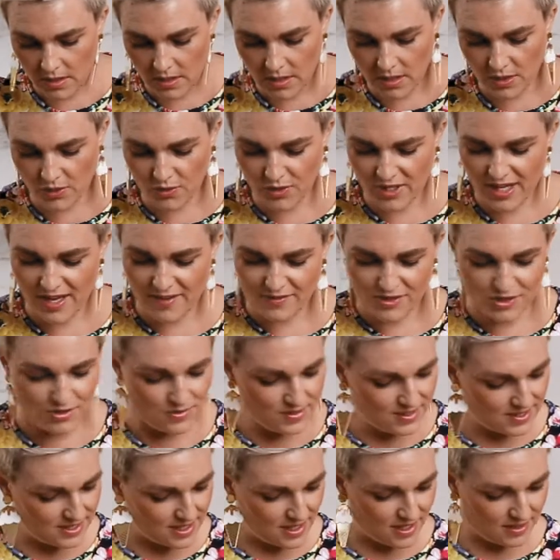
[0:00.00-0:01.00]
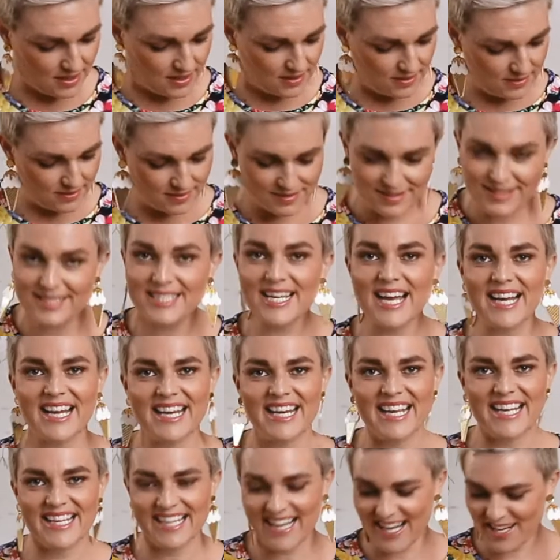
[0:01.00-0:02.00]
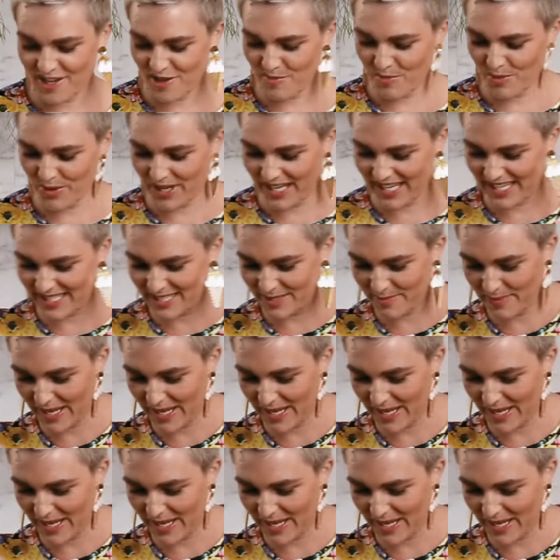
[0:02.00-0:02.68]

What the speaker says: And all you have to do is tuck it in like you're putting it to